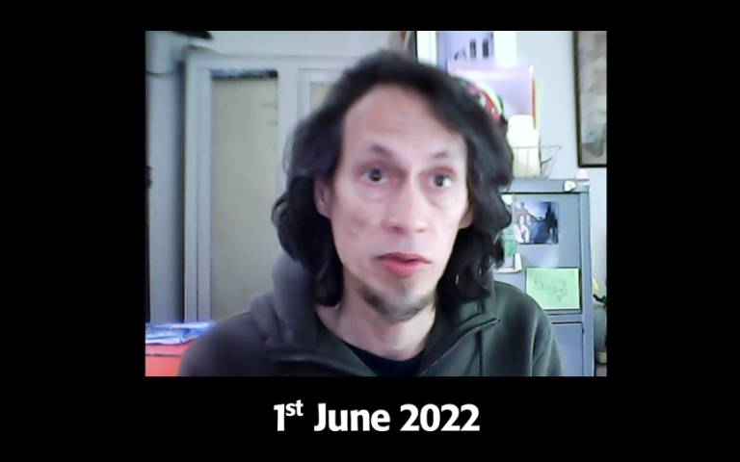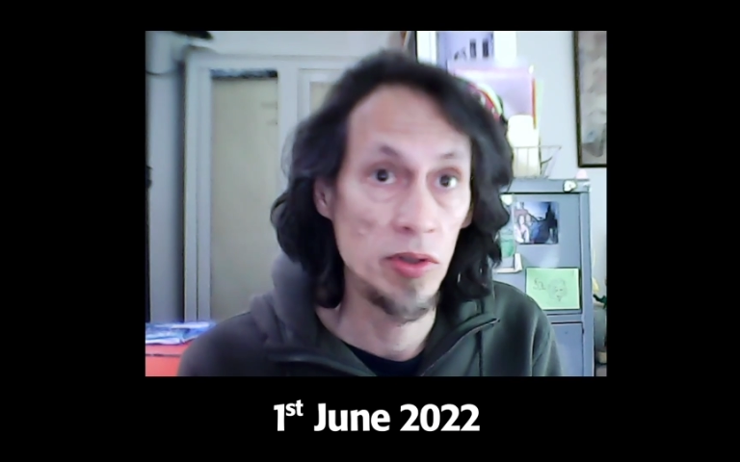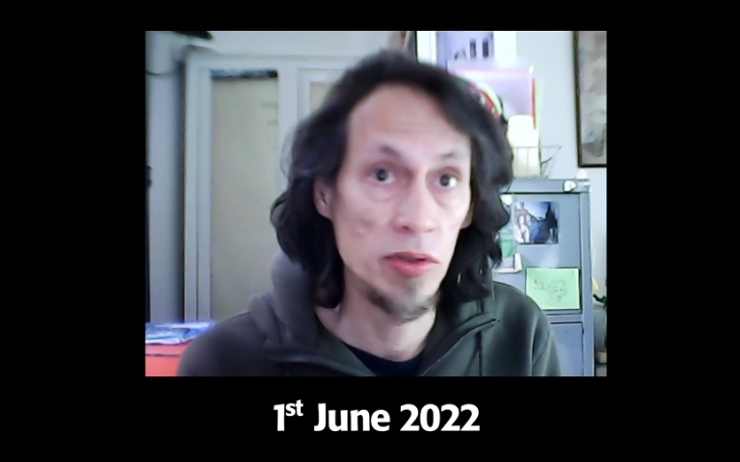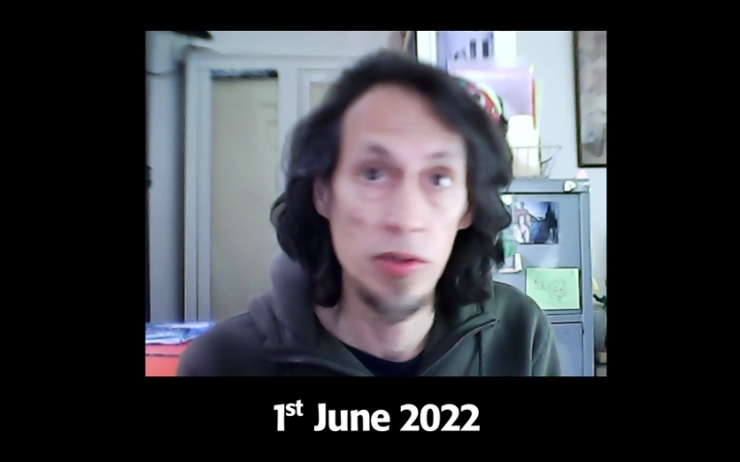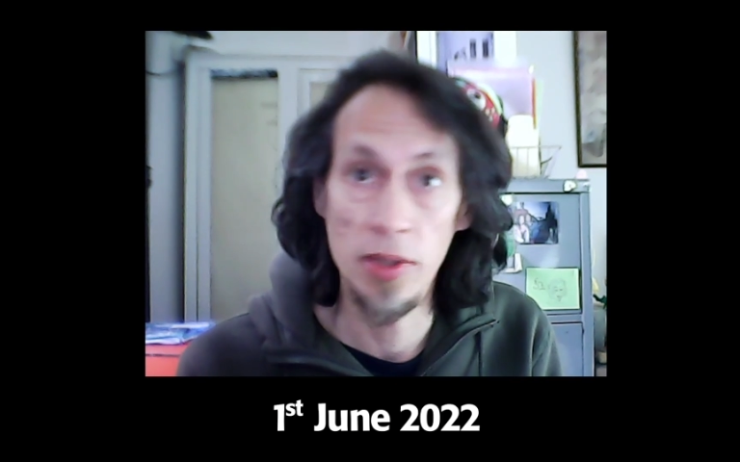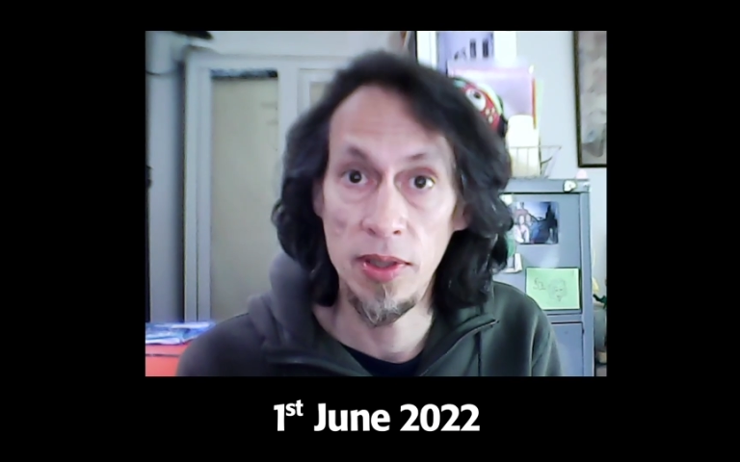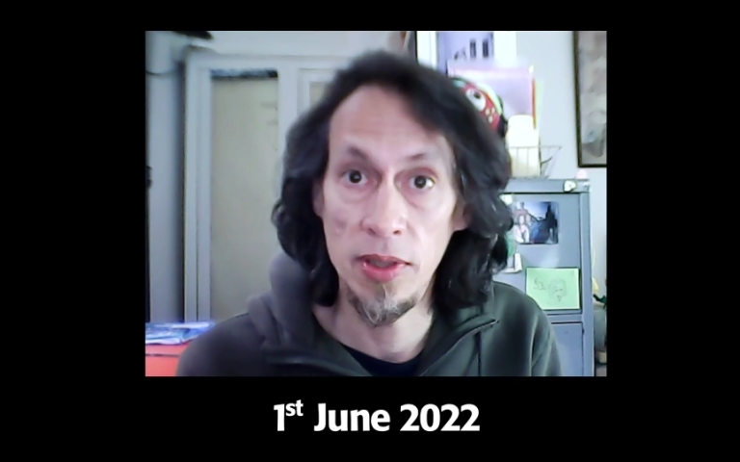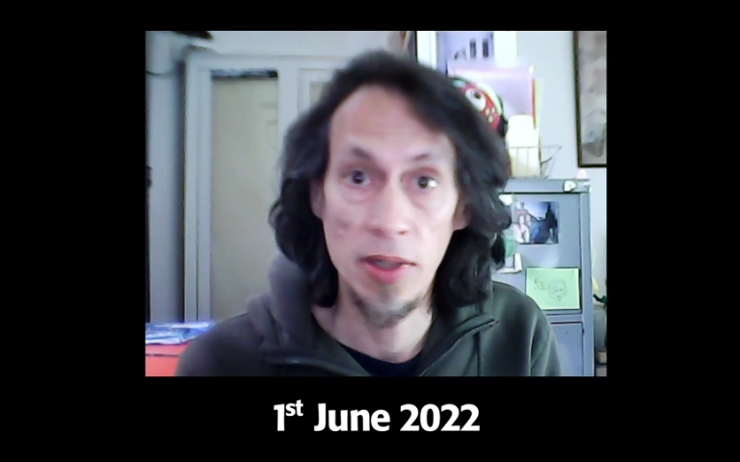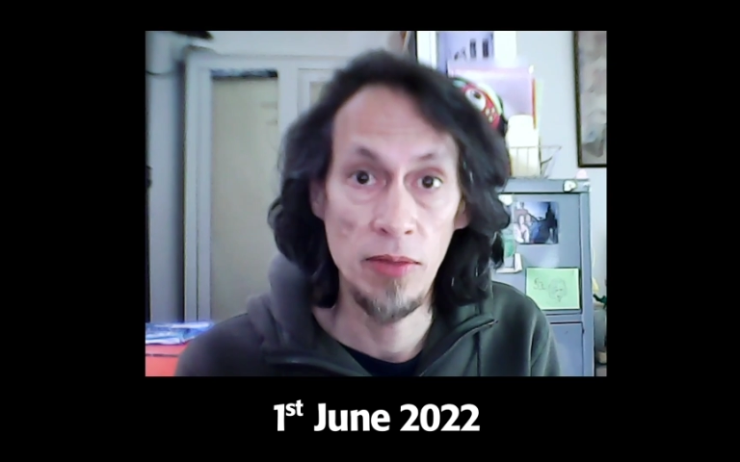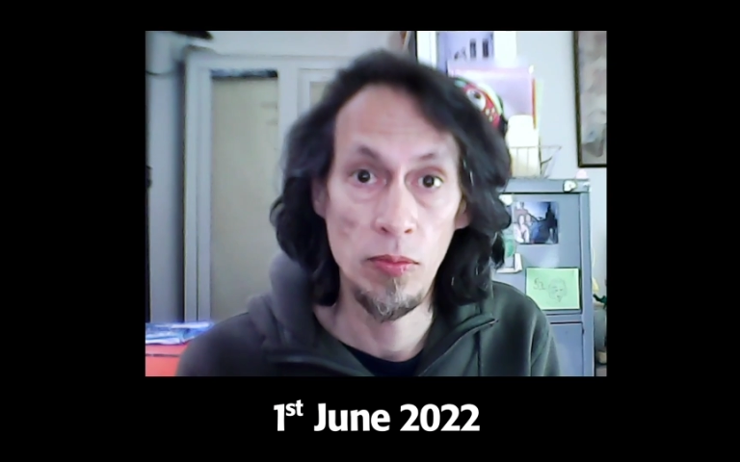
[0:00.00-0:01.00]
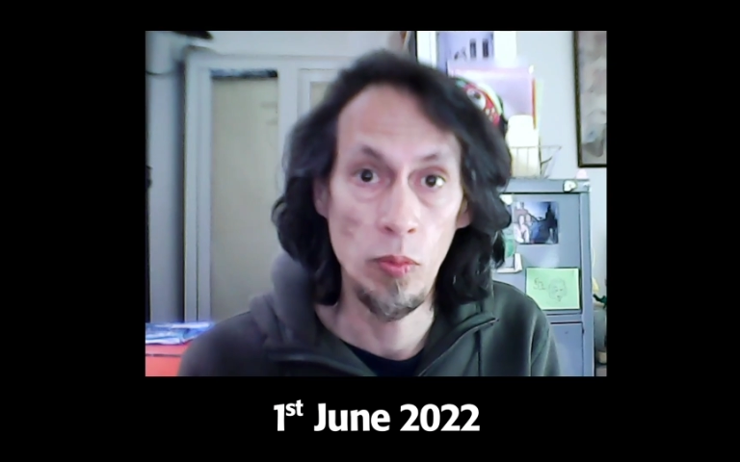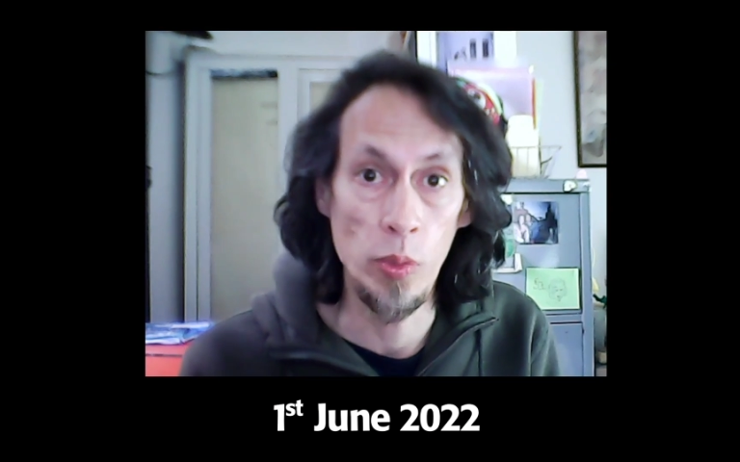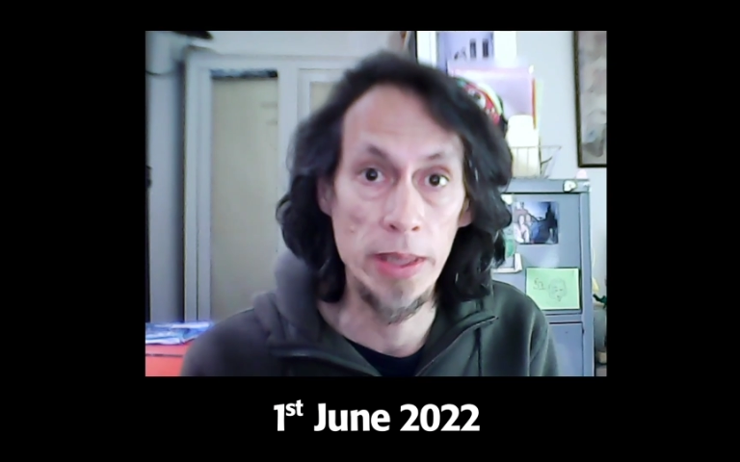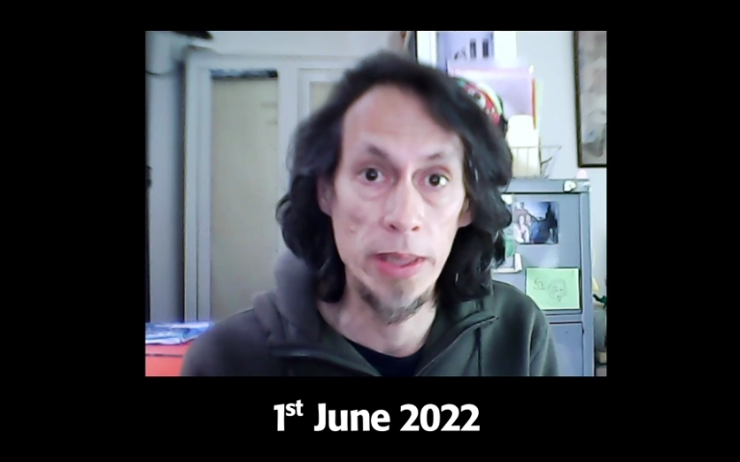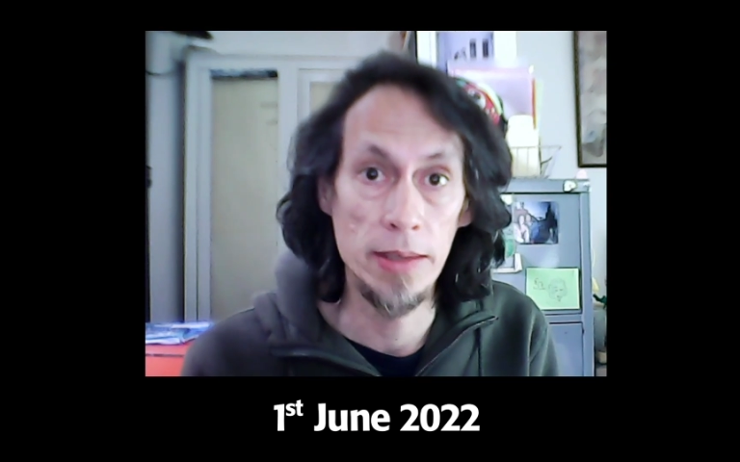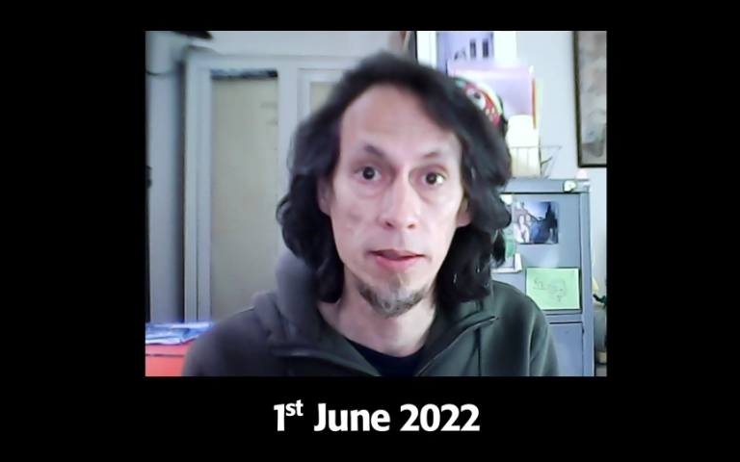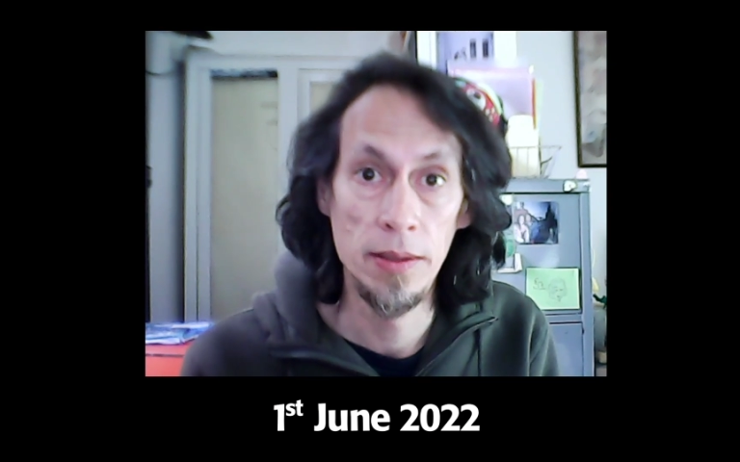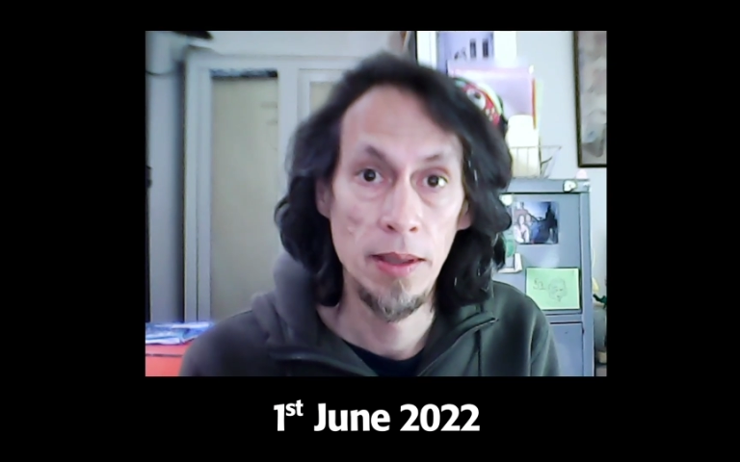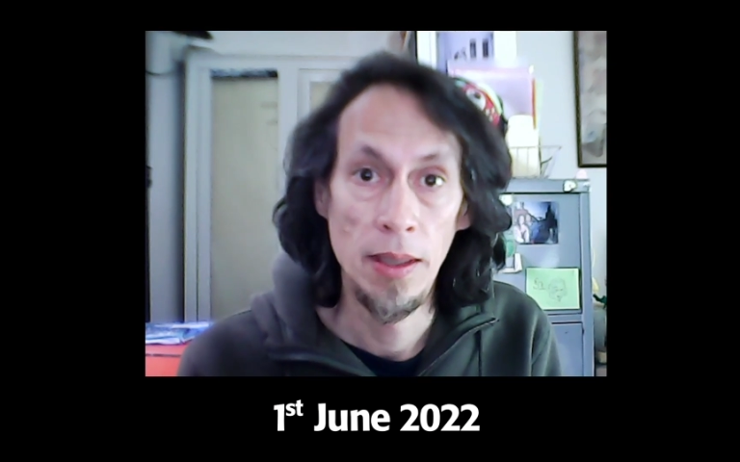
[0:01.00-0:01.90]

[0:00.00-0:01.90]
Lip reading: just in weeks,